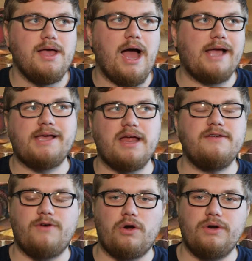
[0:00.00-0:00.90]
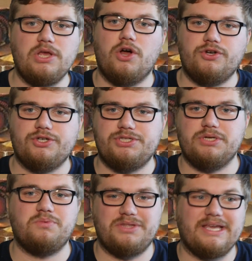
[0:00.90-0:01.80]
I kind of already
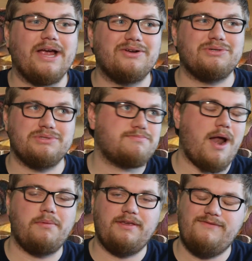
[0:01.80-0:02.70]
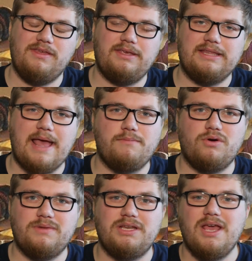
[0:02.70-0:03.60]
understood what the character was probably feeling in that
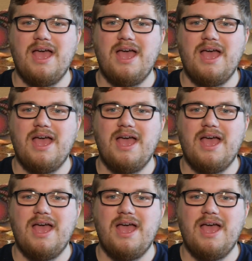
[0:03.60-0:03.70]
moment.